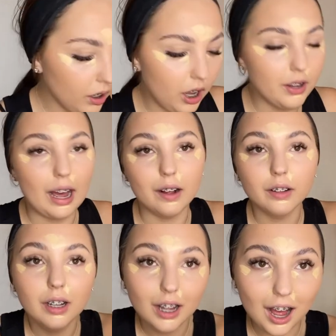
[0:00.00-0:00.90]
Oh yeah,
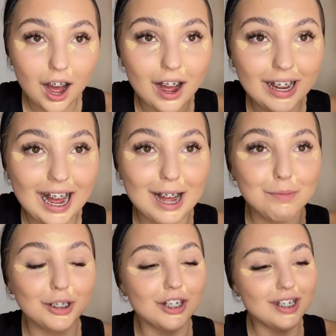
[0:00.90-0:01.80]
I
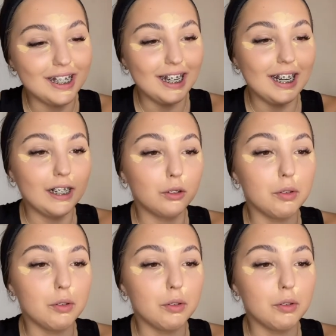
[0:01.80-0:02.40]
am concealing